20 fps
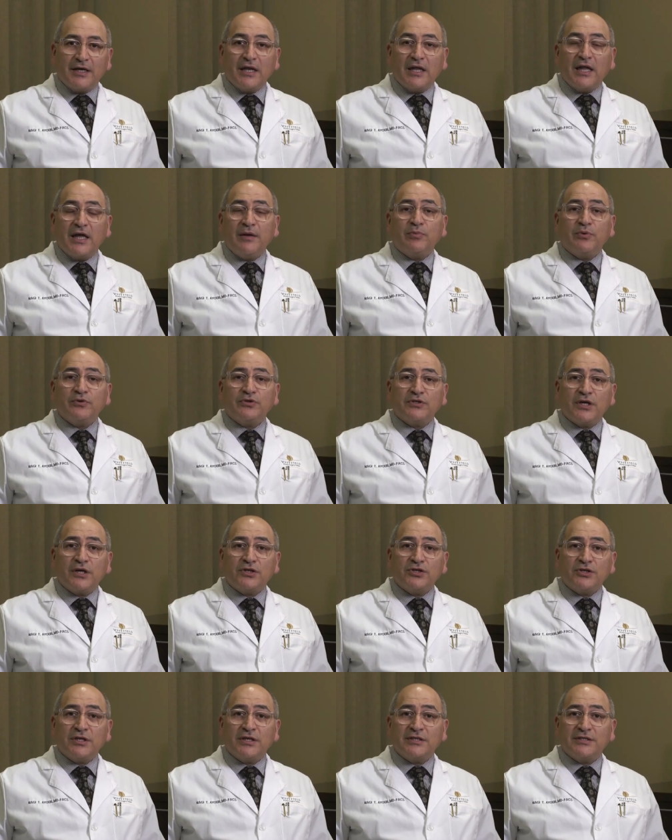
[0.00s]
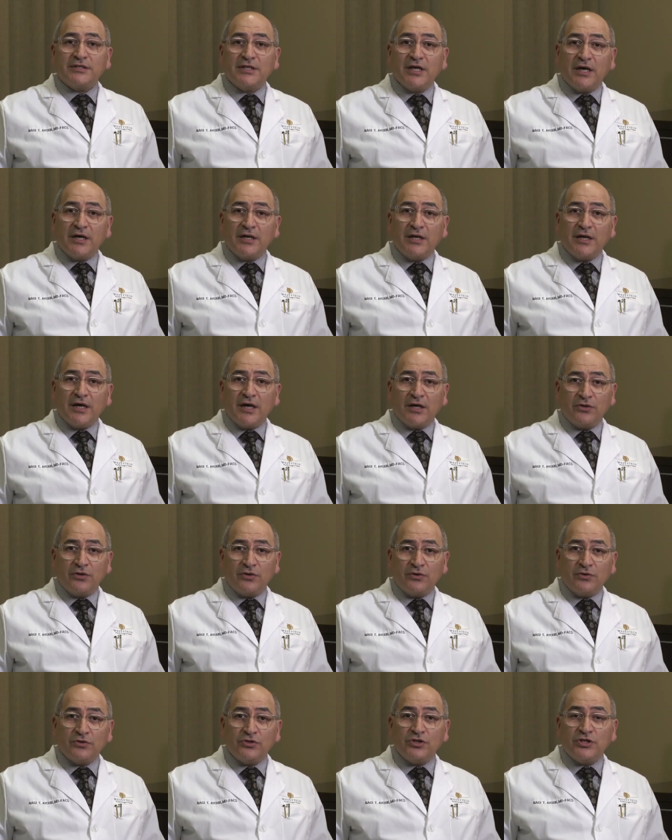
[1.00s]
liposuction is done
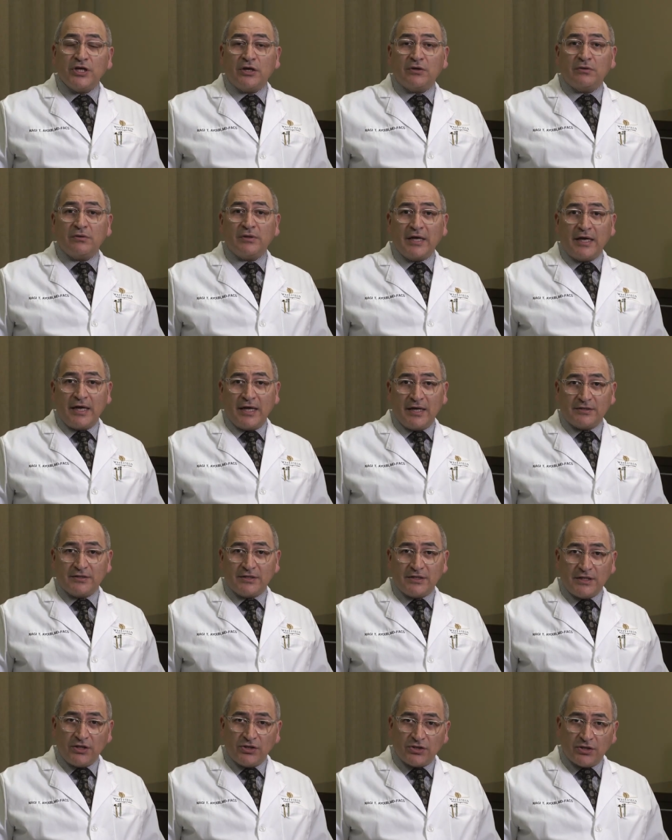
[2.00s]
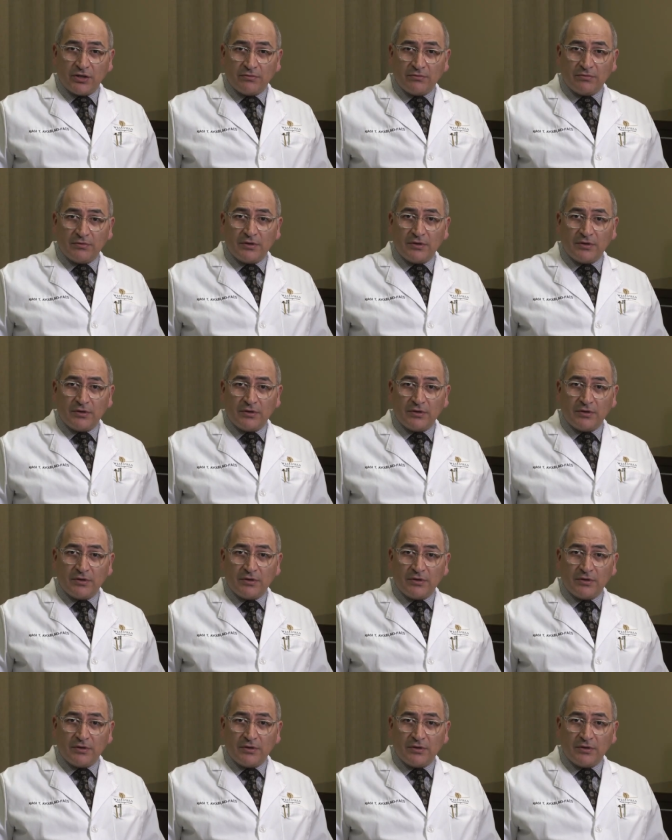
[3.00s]
under general anesthesia.